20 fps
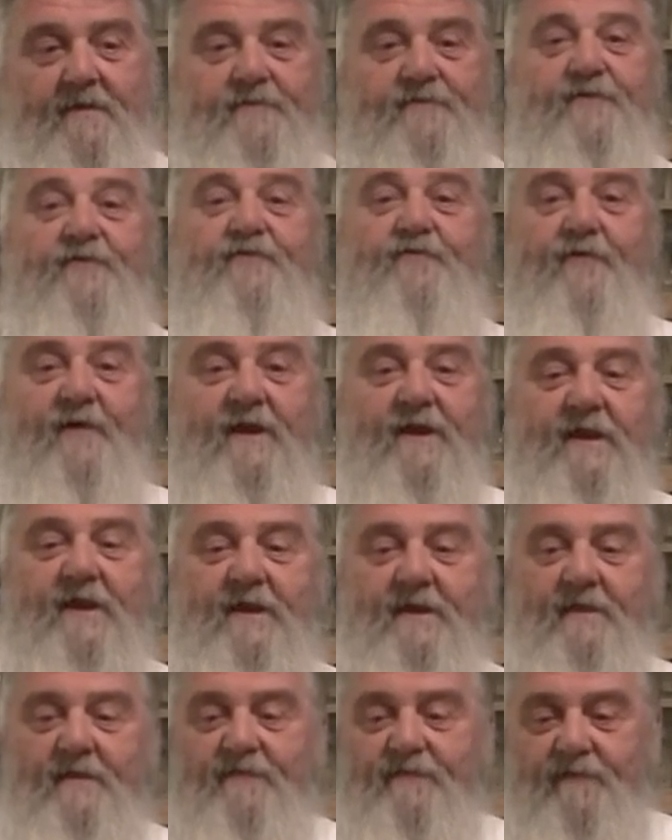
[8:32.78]
to
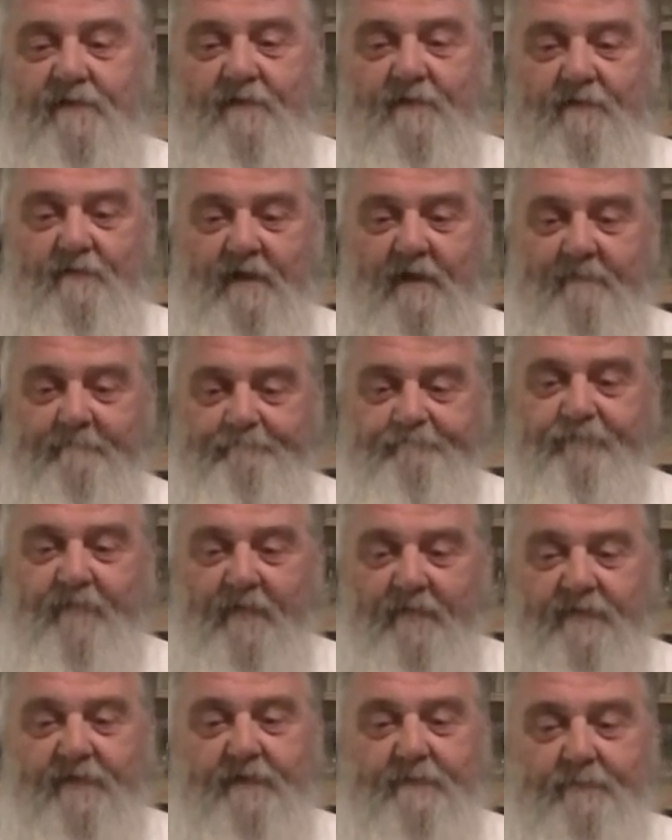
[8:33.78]
drink. So
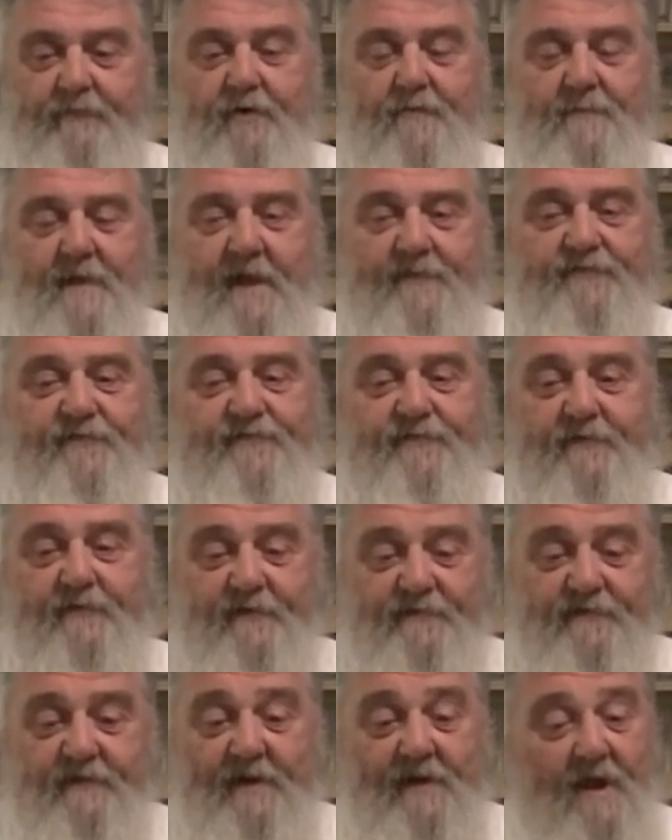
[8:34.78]
the Brewmaster
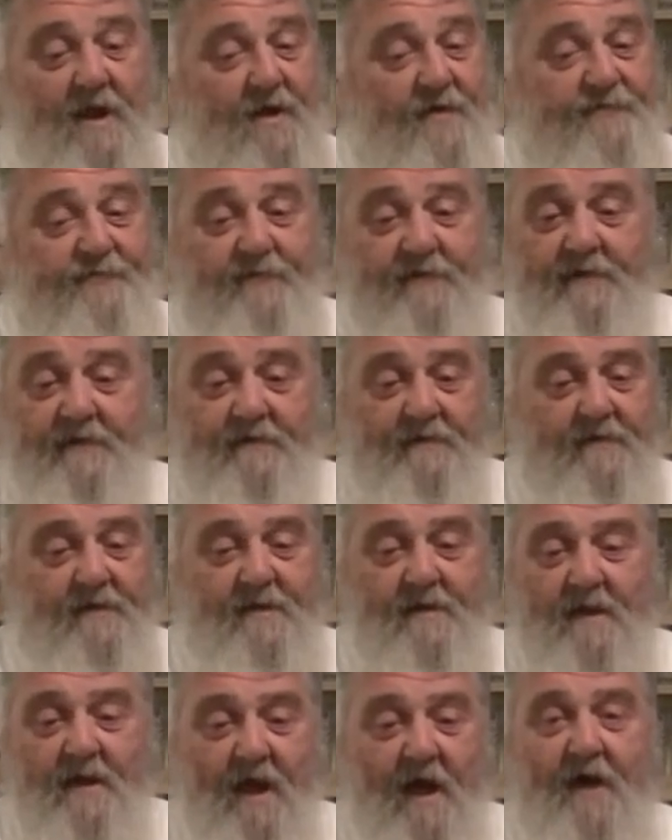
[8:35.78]
series and Long Trail,
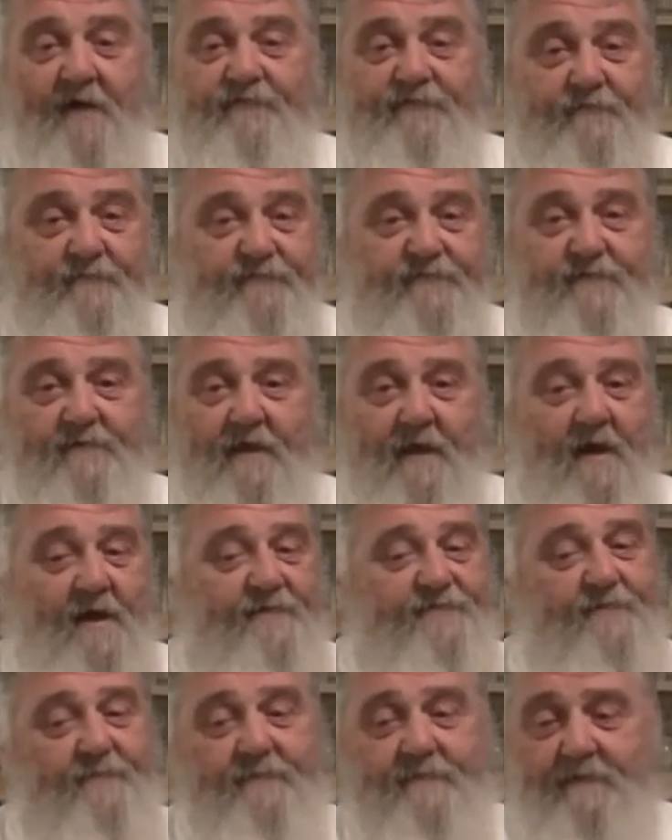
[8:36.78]
awesome
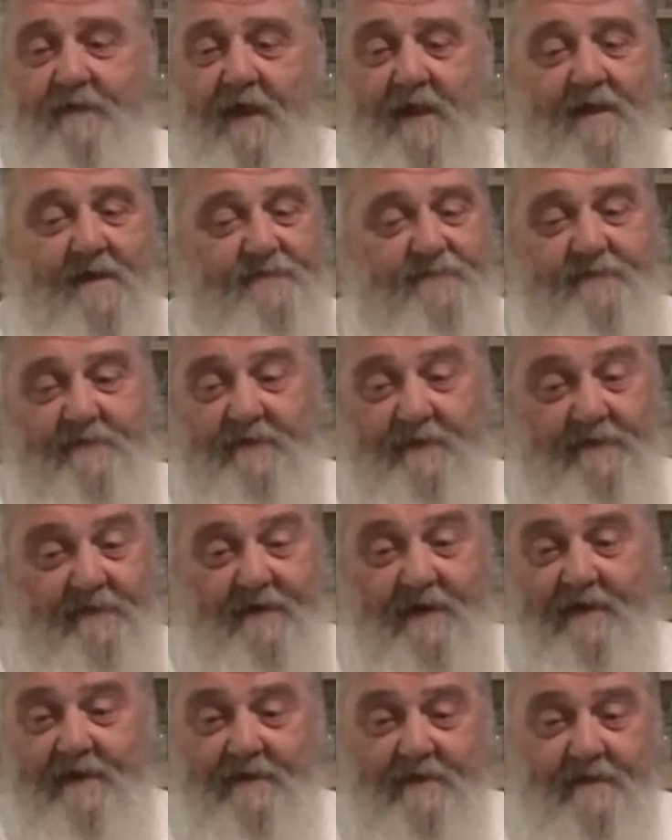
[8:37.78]
guys.
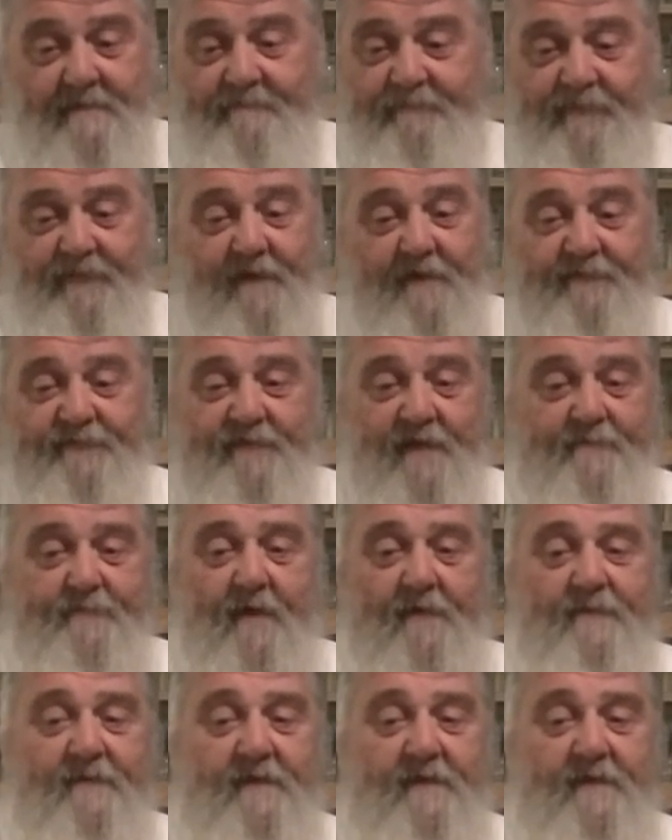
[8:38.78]
Thumbs up on